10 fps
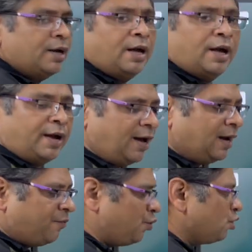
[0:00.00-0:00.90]
Here if
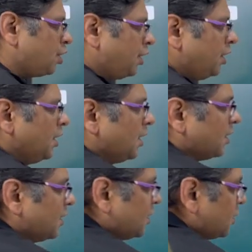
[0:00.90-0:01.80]
you see, this
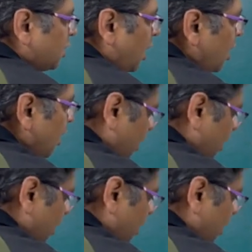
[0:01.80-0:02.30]
is the